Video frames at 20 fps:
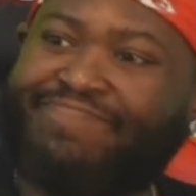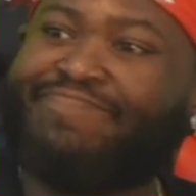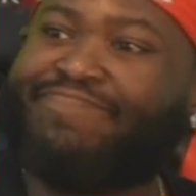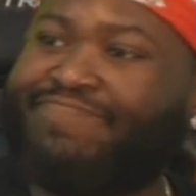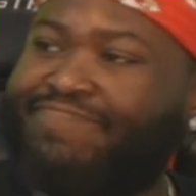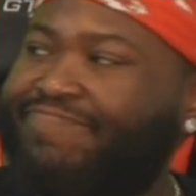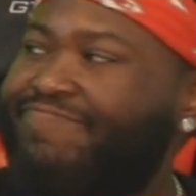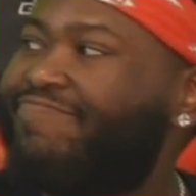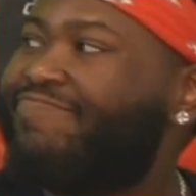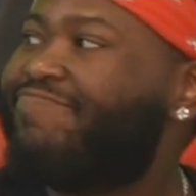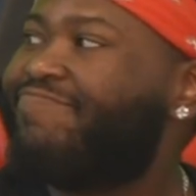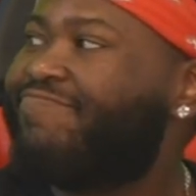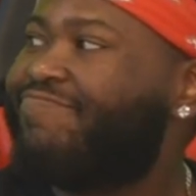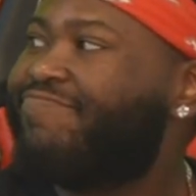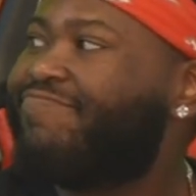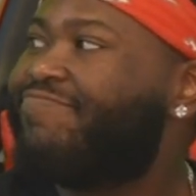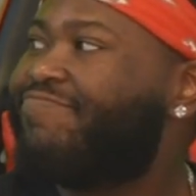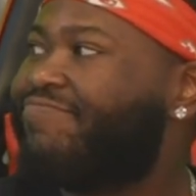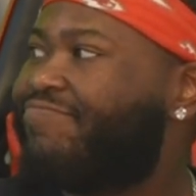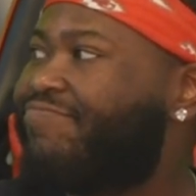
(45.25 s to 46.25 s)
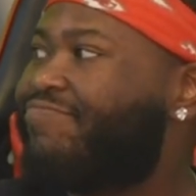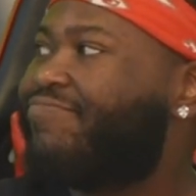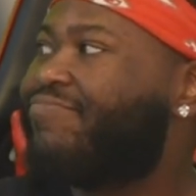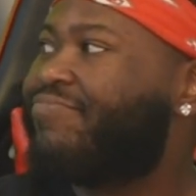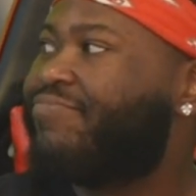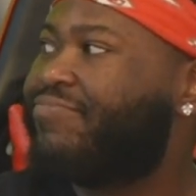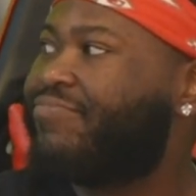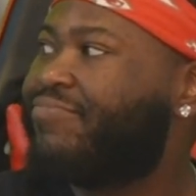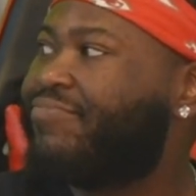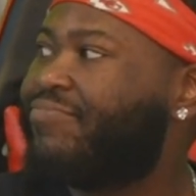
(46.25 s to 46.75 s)

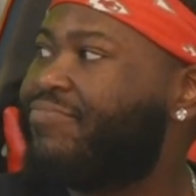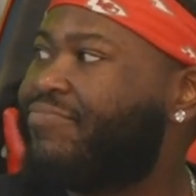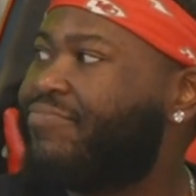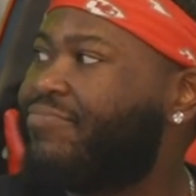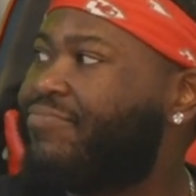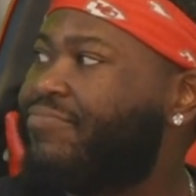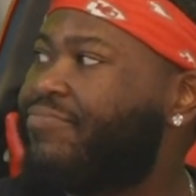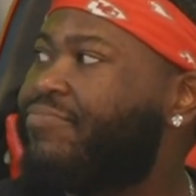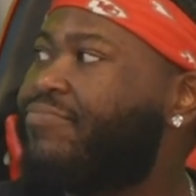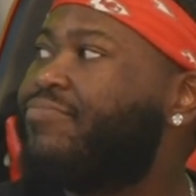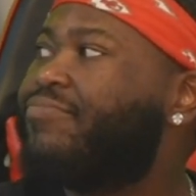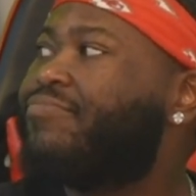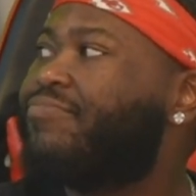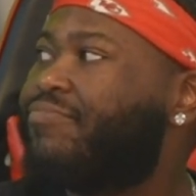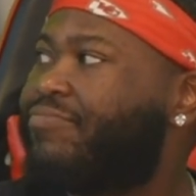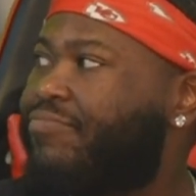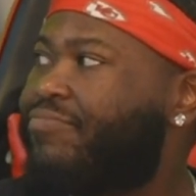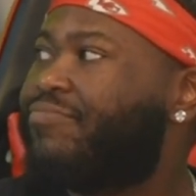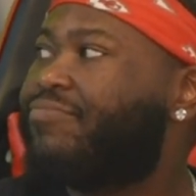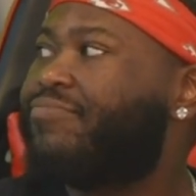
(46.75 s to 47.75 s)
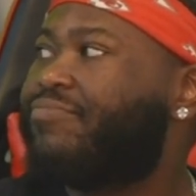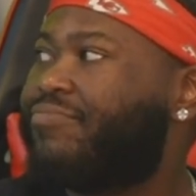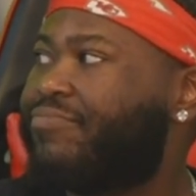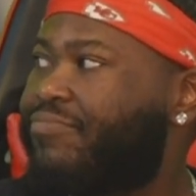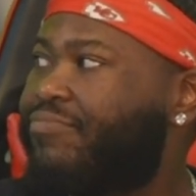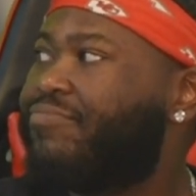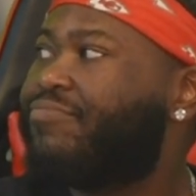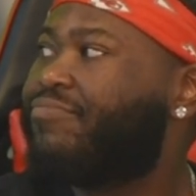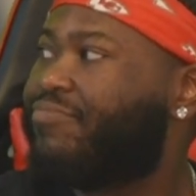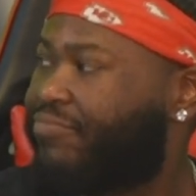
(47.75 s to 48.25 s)

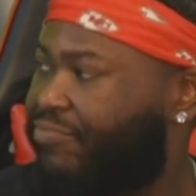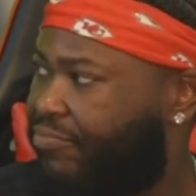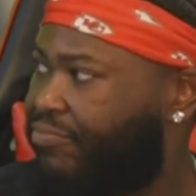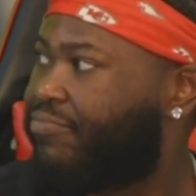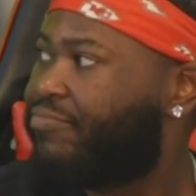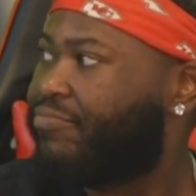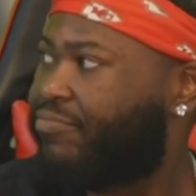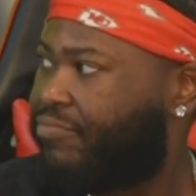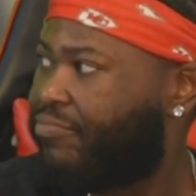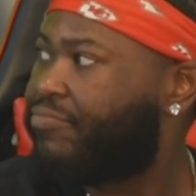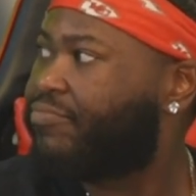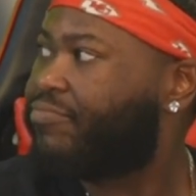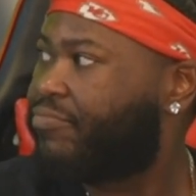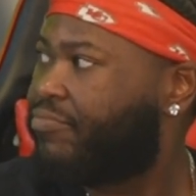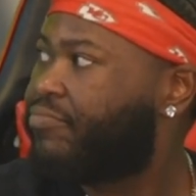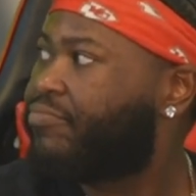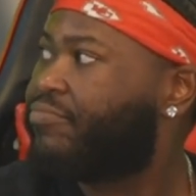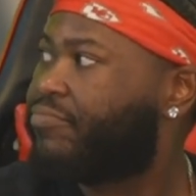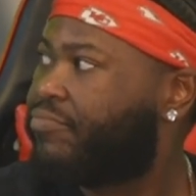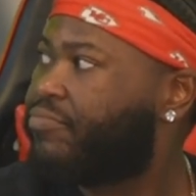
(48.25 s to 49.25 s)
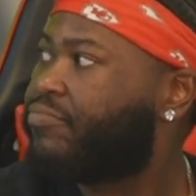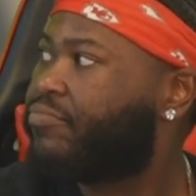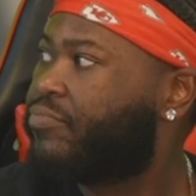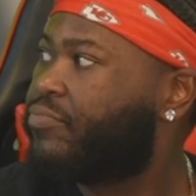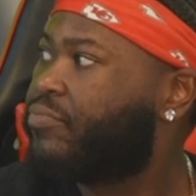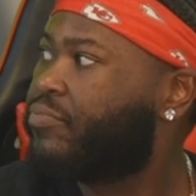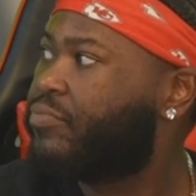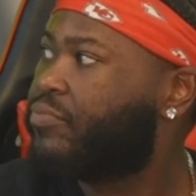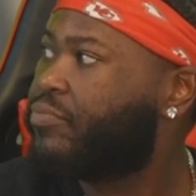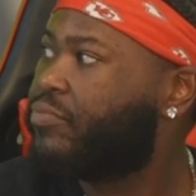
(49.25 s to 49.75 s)

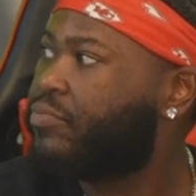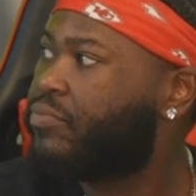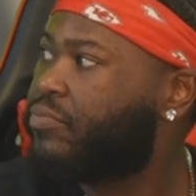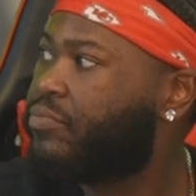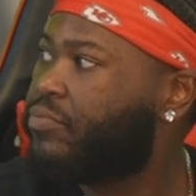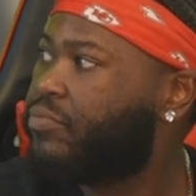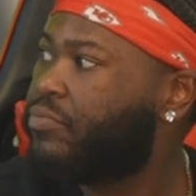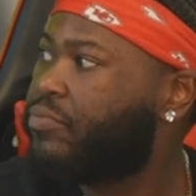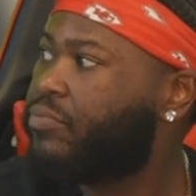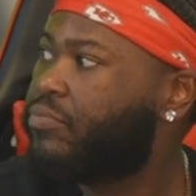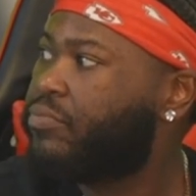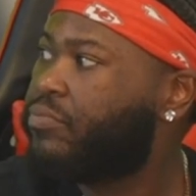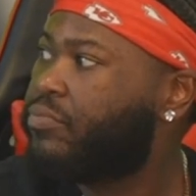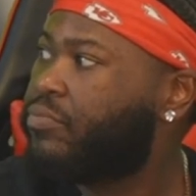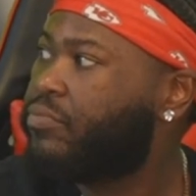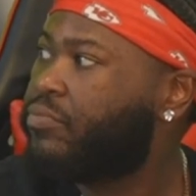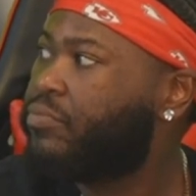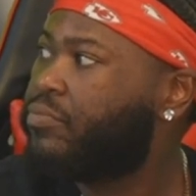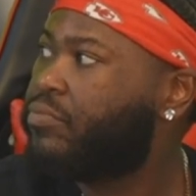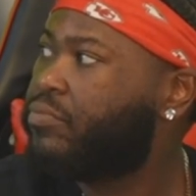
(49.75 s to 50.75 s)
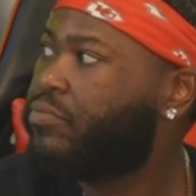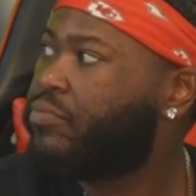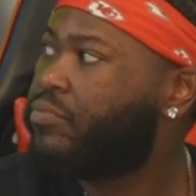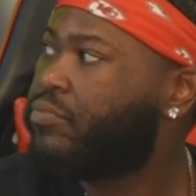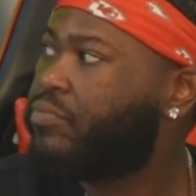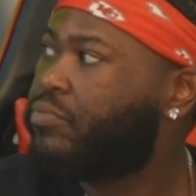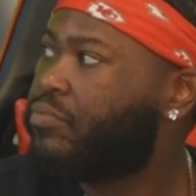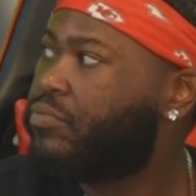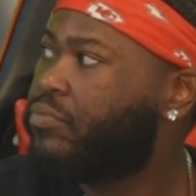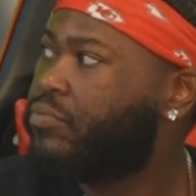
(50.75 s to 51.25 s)

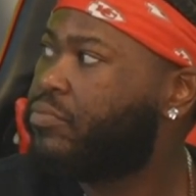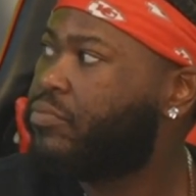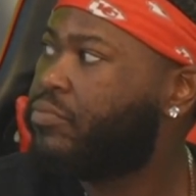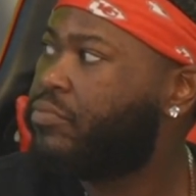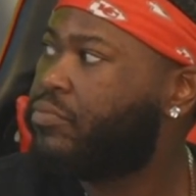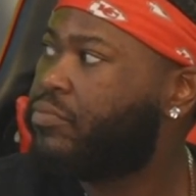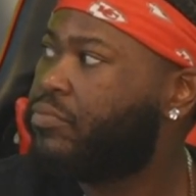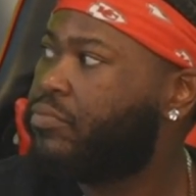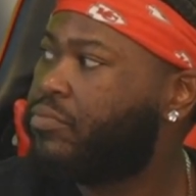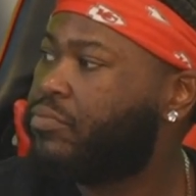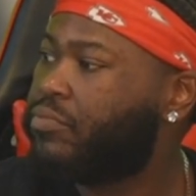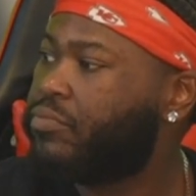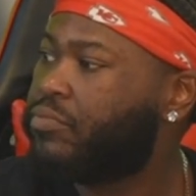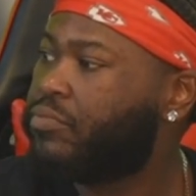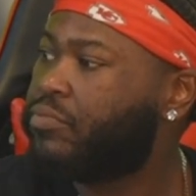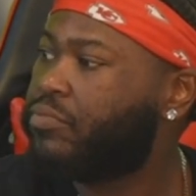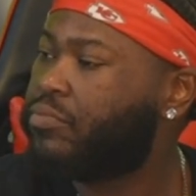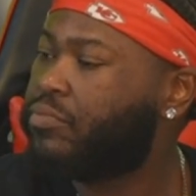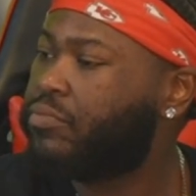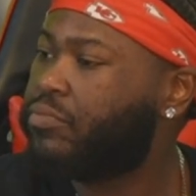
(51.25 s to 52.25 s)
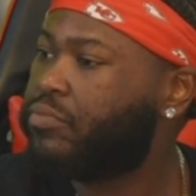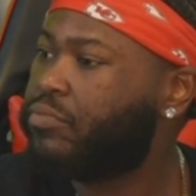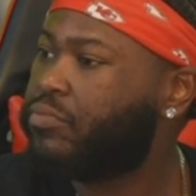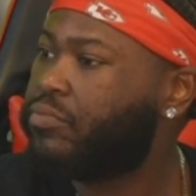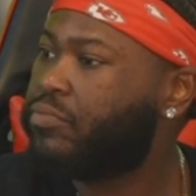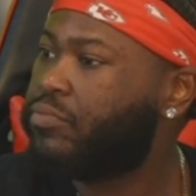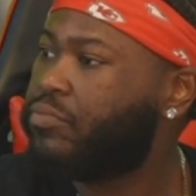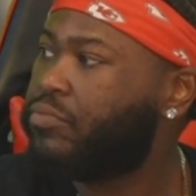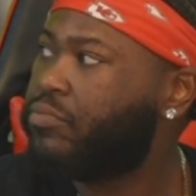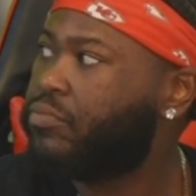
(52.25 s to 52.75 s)

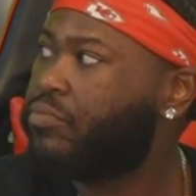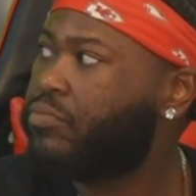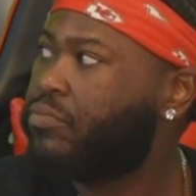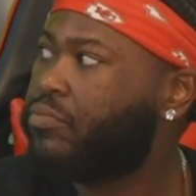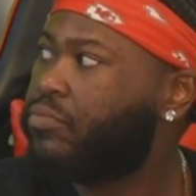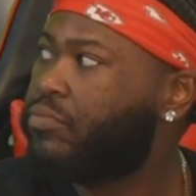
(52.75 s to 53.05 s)
The person shown says nothing.